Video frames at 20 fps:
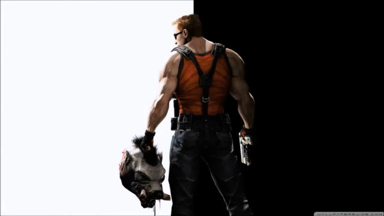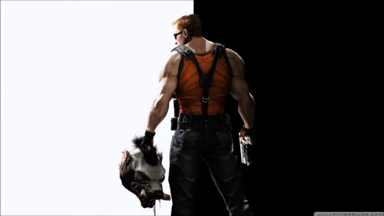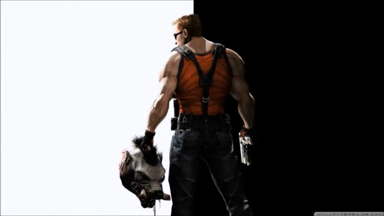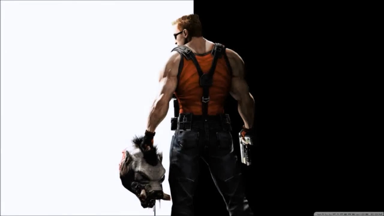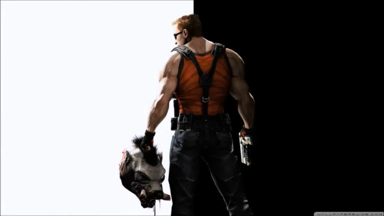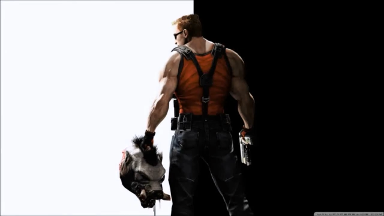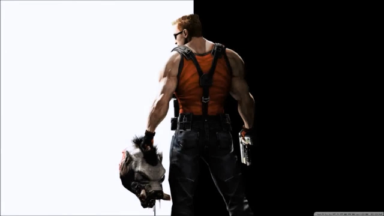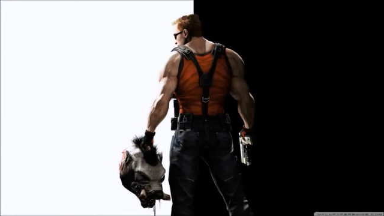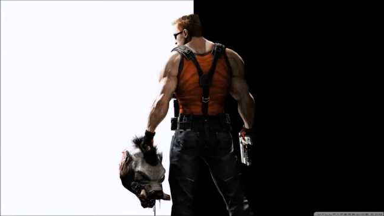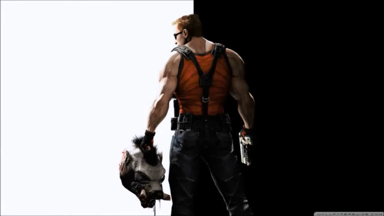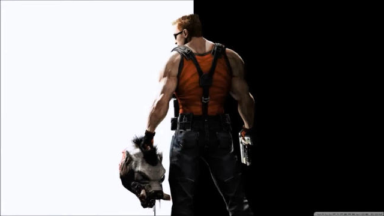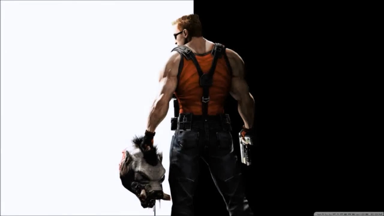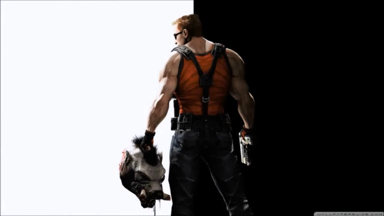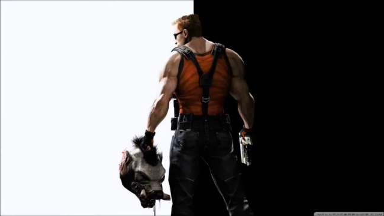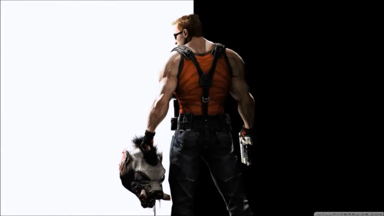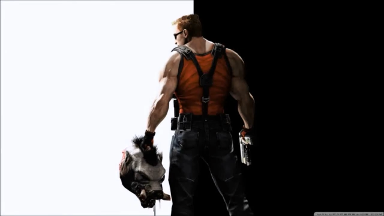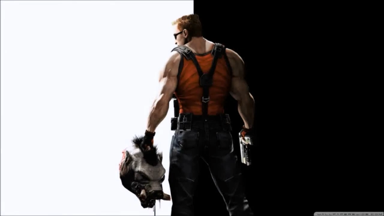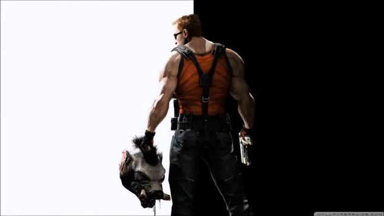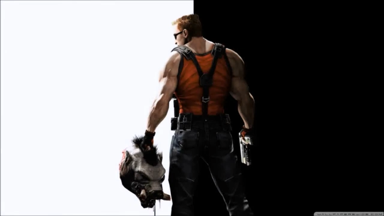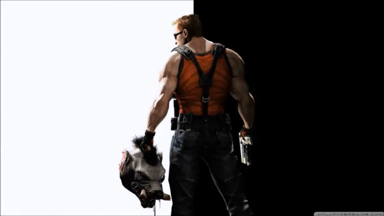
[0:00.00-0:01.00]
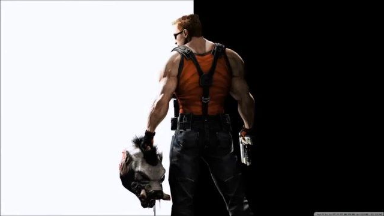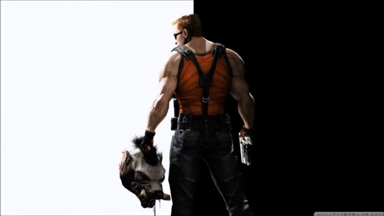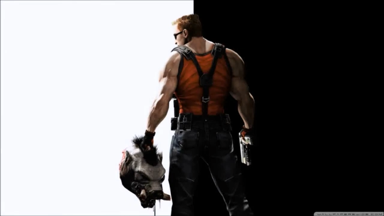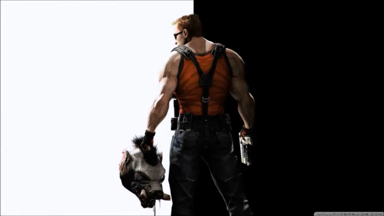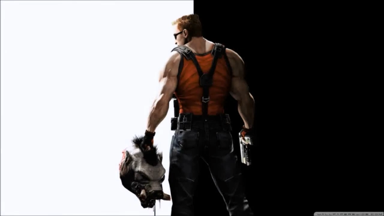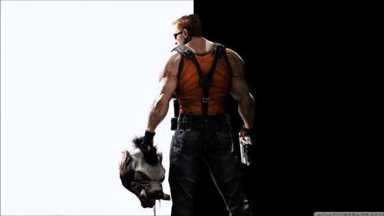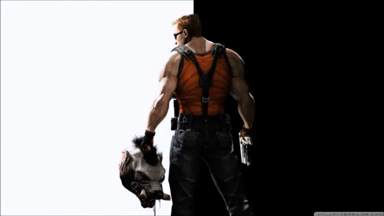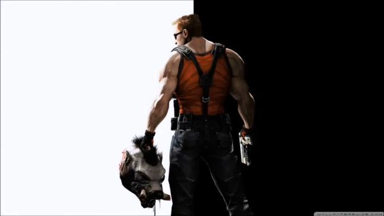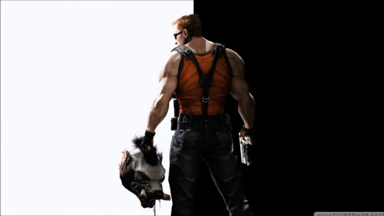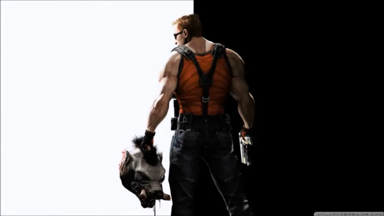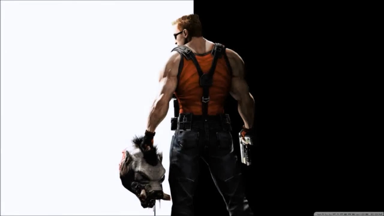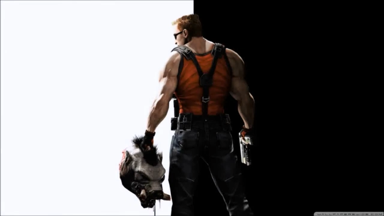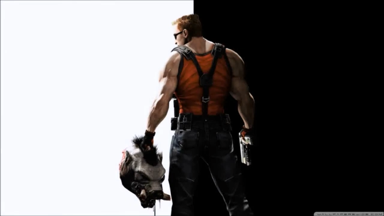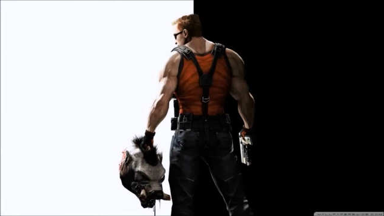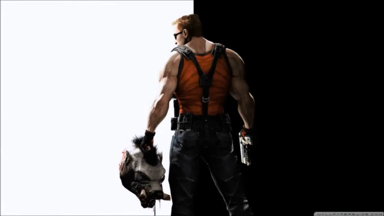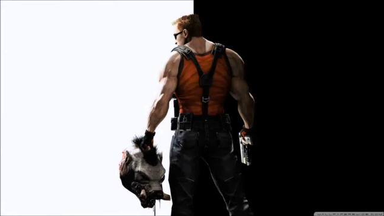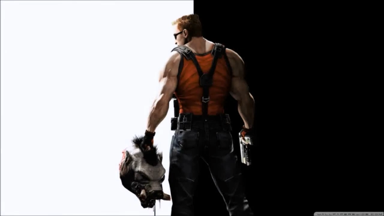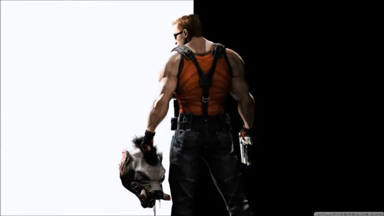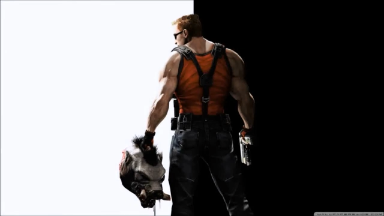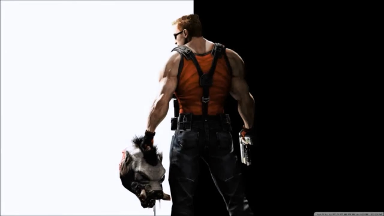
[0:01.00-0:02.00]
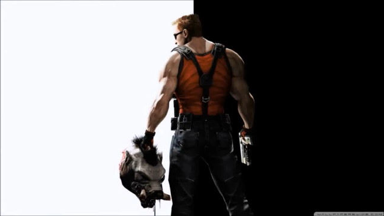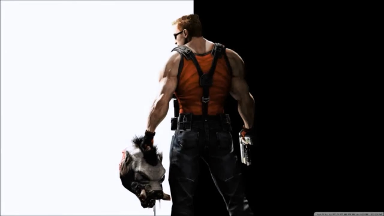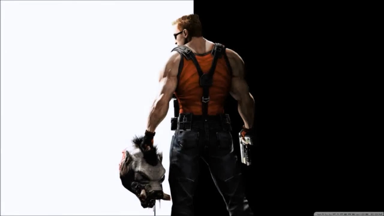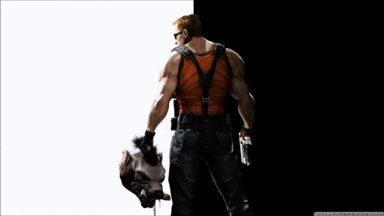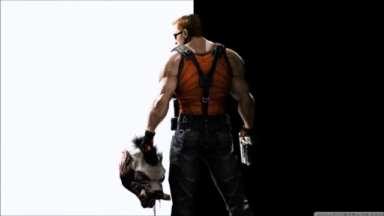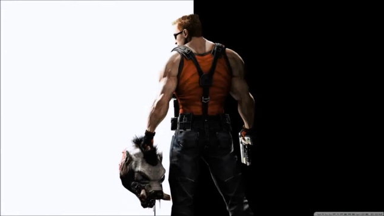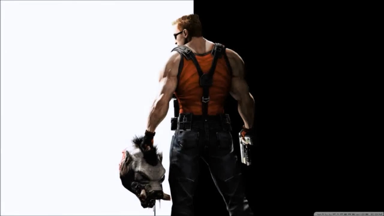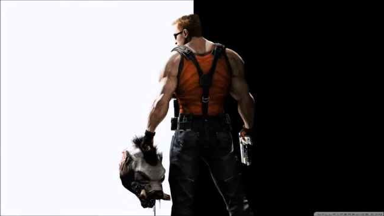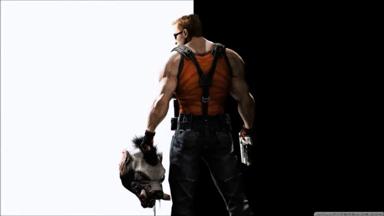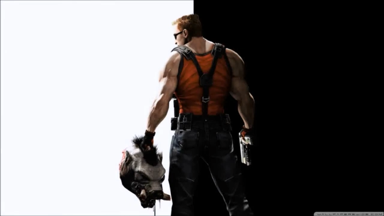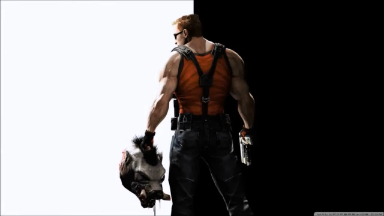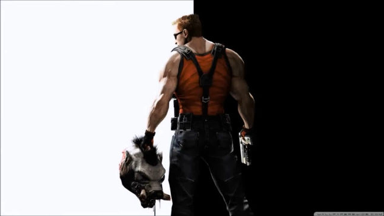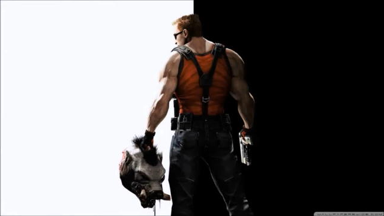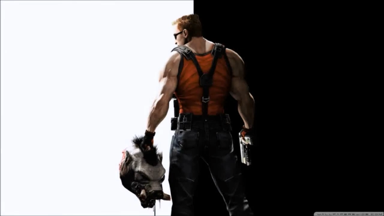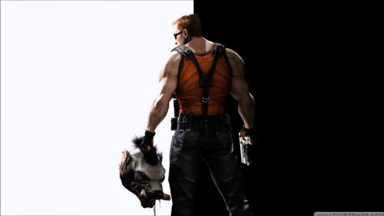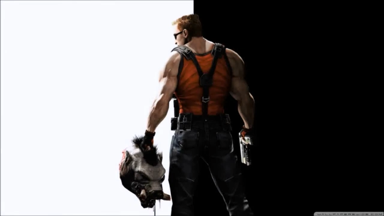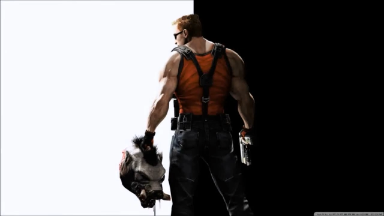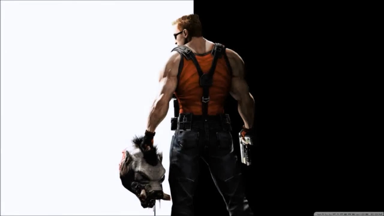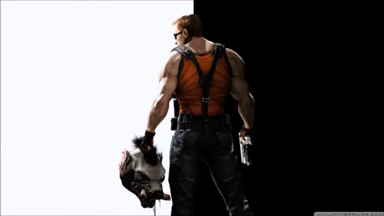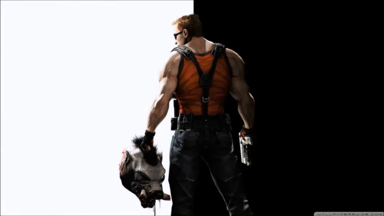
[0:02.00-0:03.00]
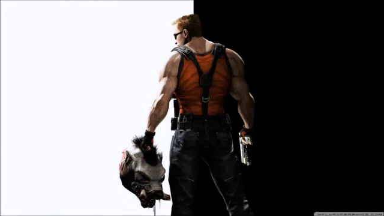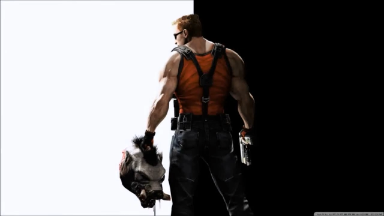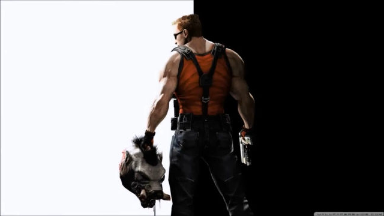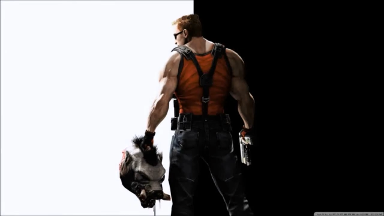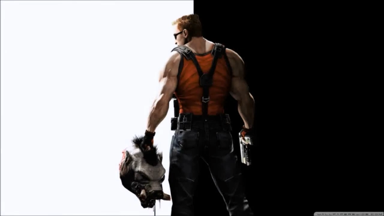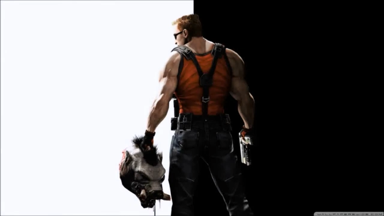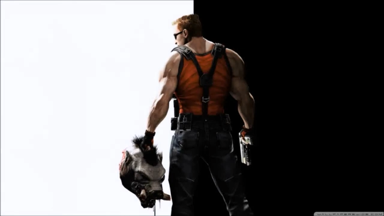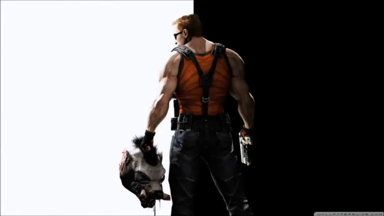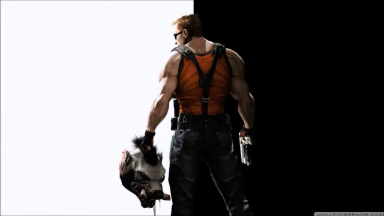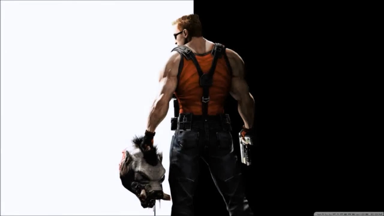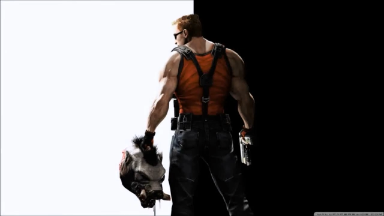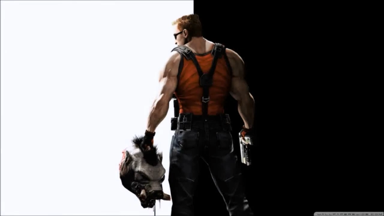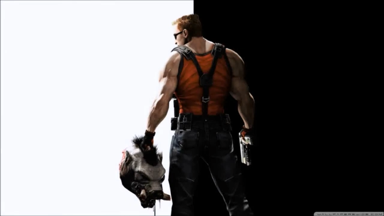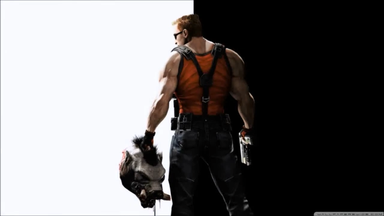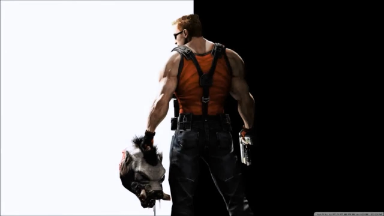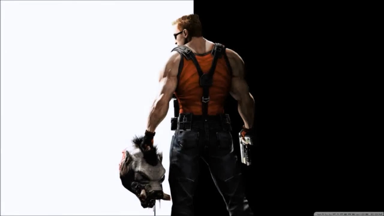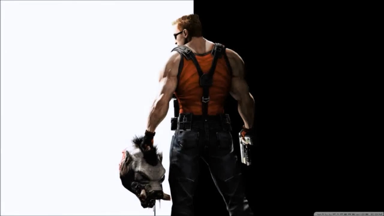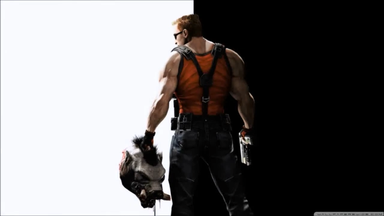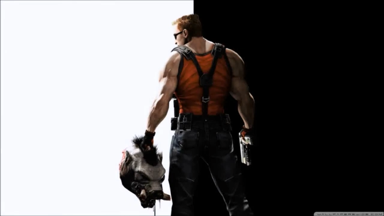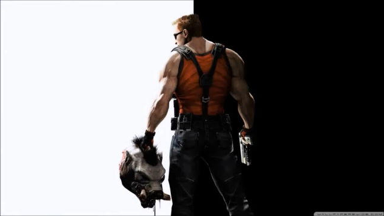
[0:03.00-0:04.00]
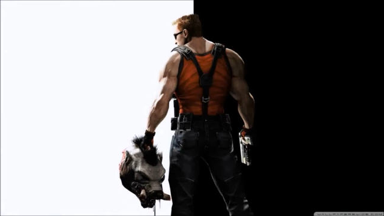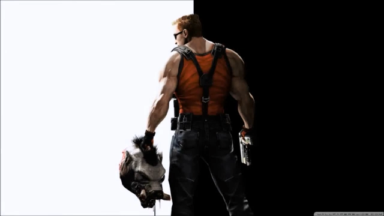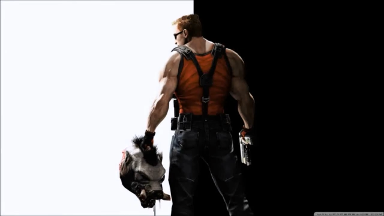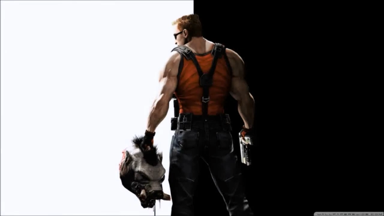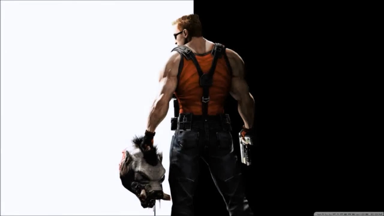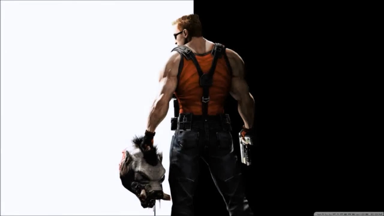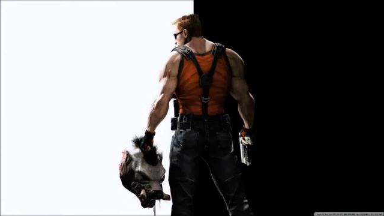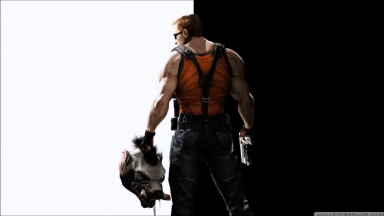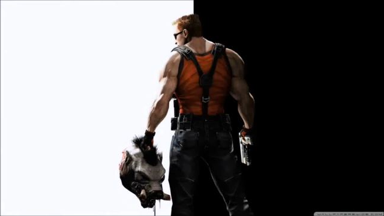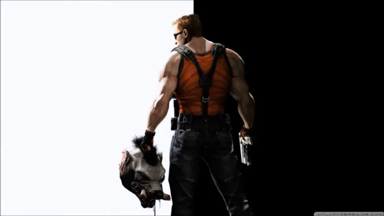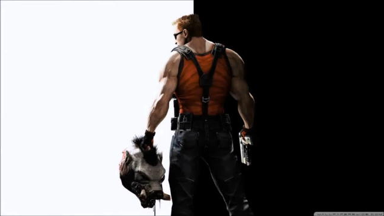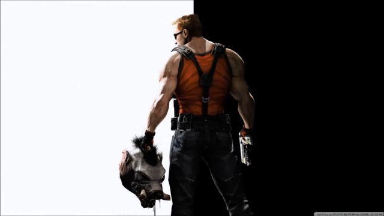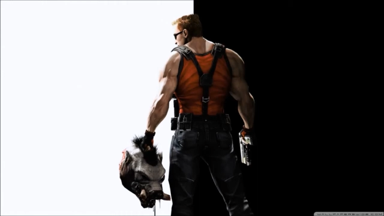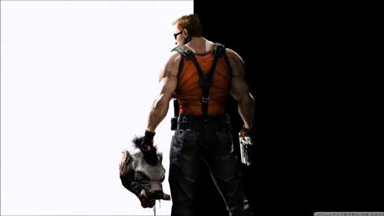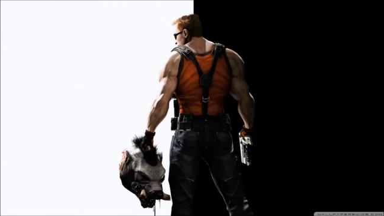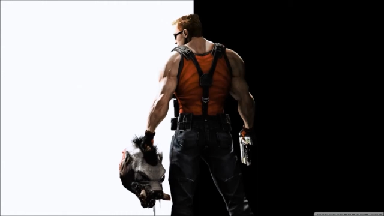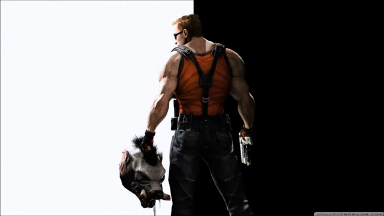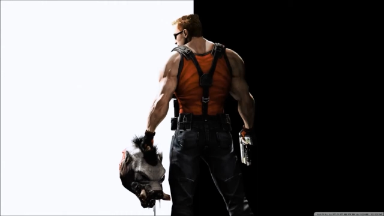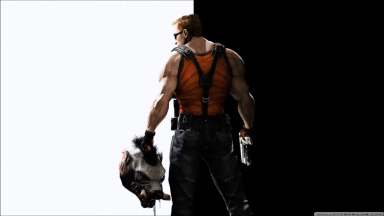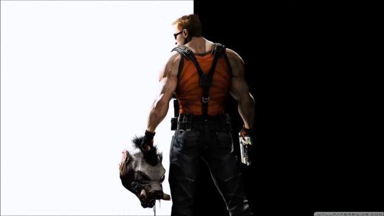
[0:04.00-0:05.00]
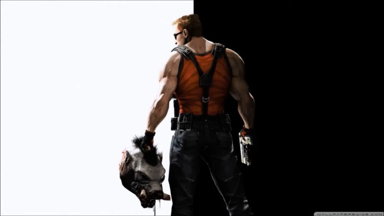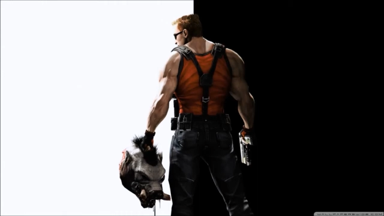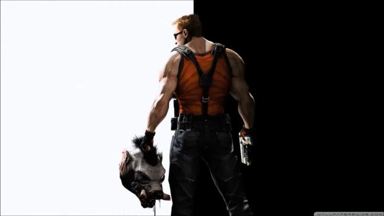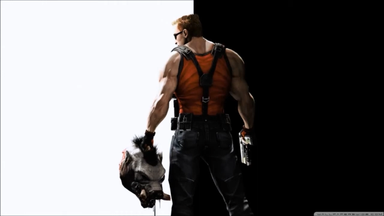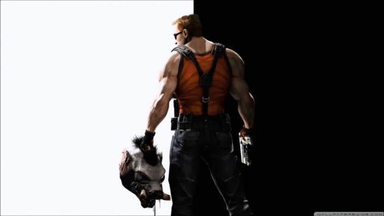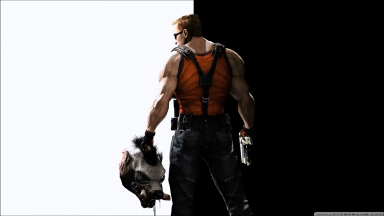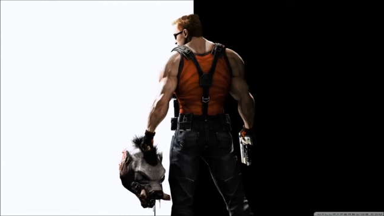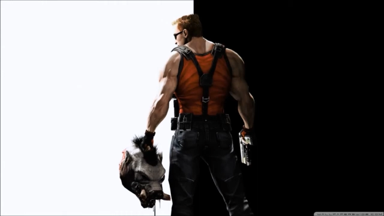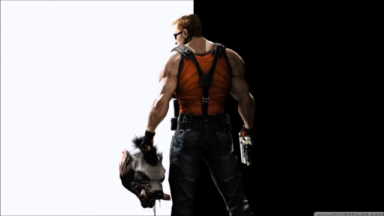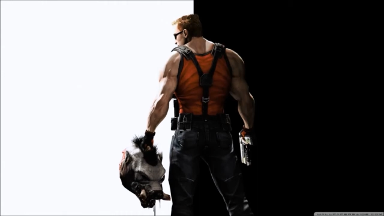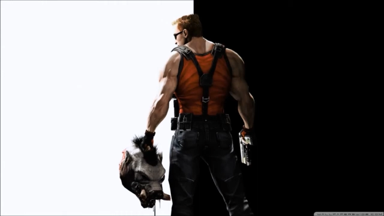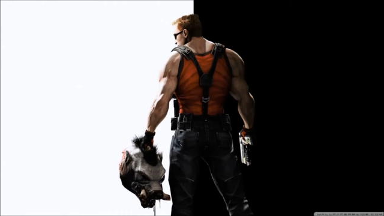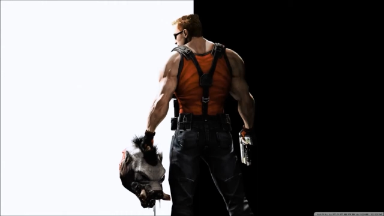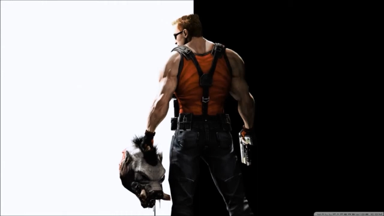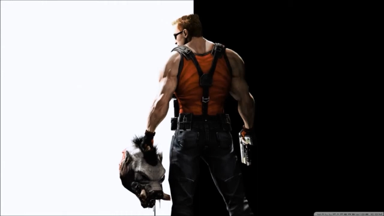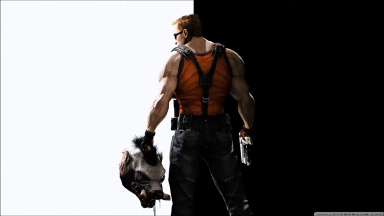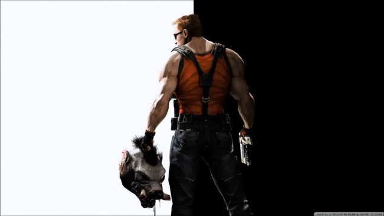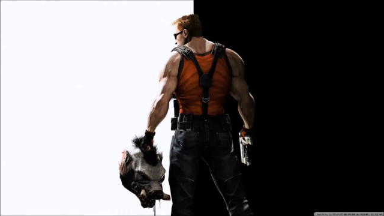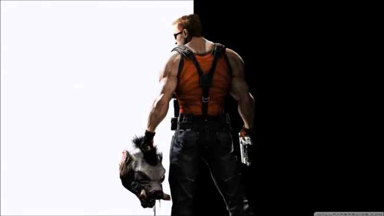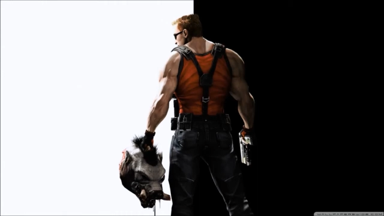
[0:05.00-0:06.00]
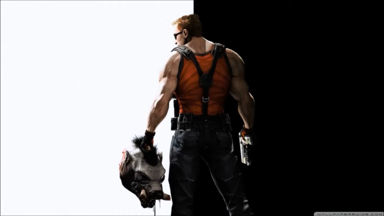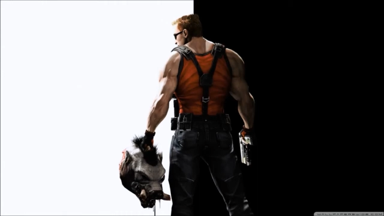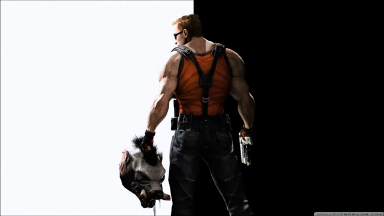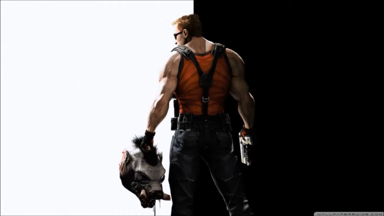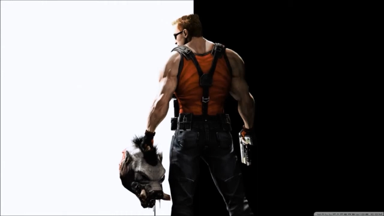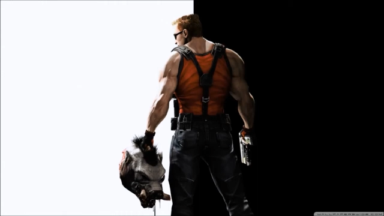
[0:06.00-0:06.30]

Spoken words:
No face is visible, so there are no lips to read.